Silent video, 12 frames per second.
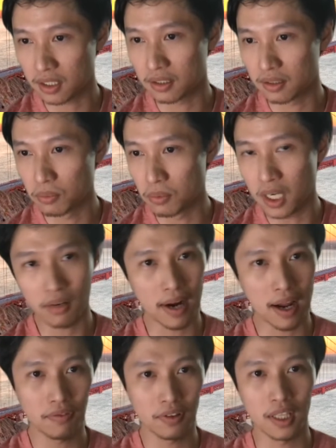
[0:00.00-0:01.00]

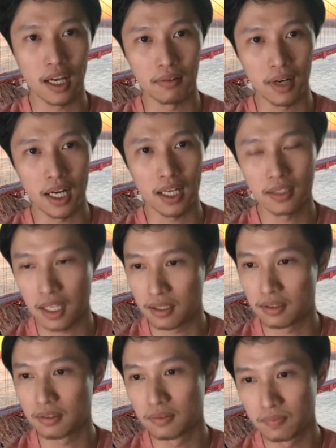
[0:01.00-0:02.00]
workaround for that, right?
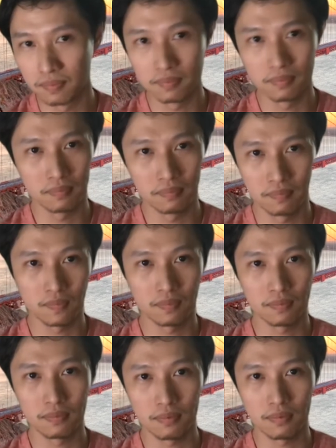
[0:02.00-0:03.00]
Then
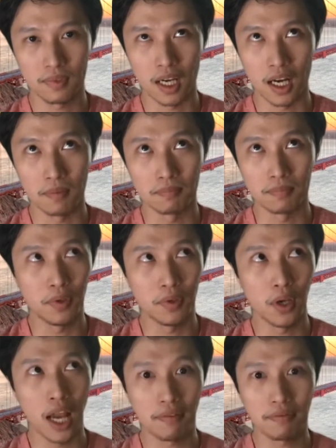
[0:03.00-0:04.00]
if you
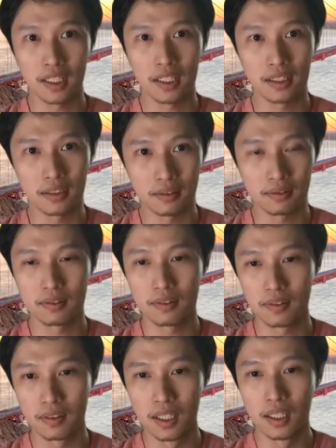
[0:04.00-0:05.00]
have a
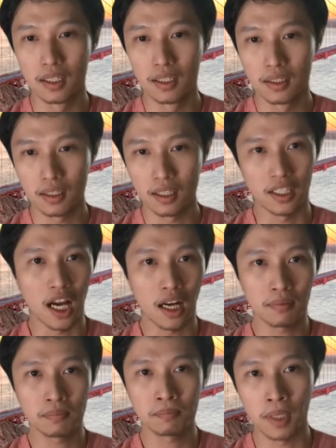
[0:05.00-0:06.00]

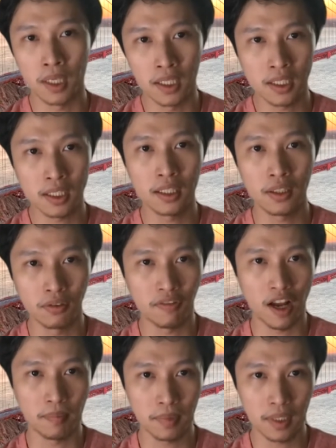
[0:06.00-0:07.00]
young person in your
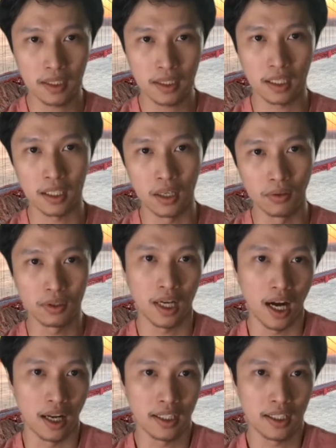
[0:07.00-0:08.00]
family that are going to
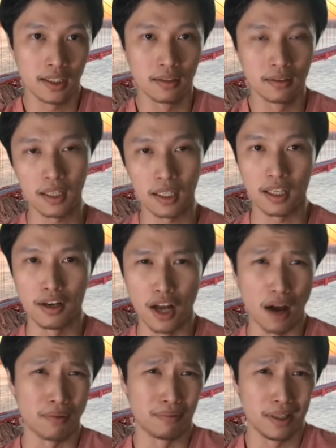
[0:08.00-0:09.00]
college and they
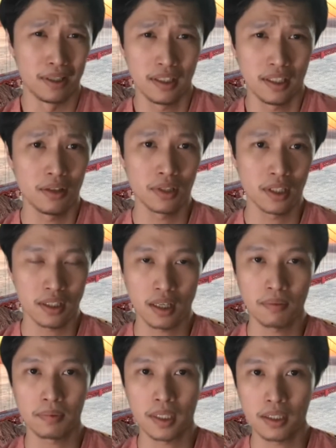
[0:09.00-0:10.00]
not really use the
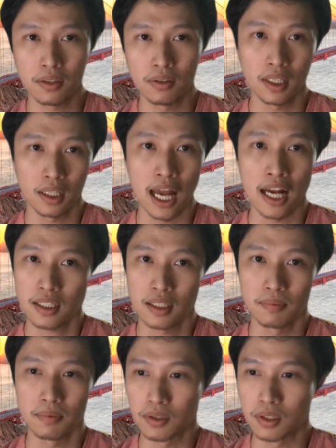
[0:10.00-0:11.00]
software, you can ask
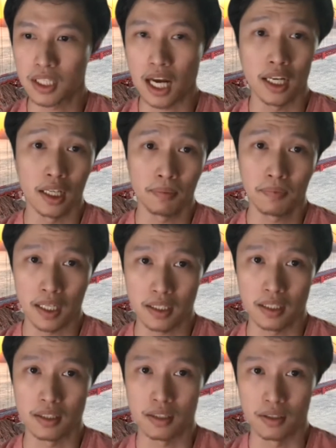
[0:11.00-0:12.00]
them to sign up as a
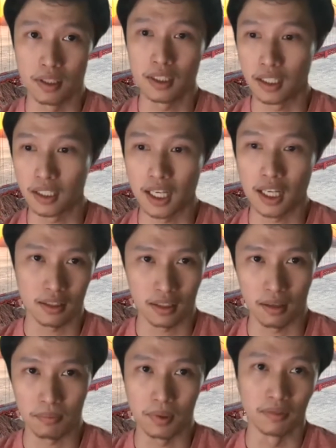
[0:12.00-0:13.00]
student and get the
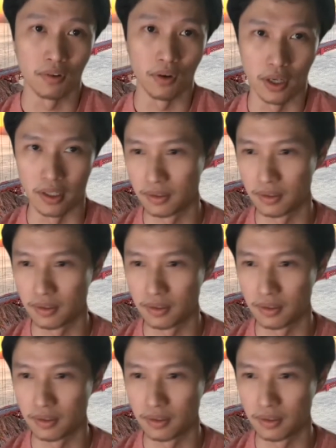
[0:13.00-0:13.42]
software for you.